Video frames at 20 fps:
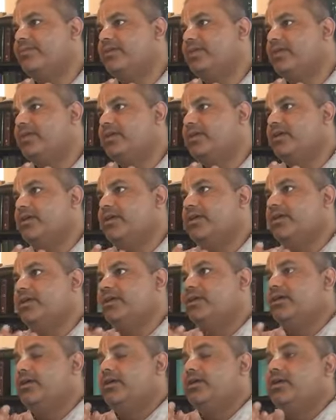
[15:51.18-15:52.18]

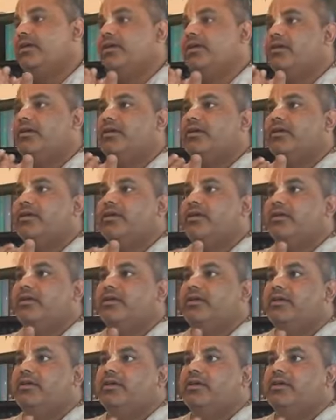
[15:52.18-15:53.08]
Nothing is said.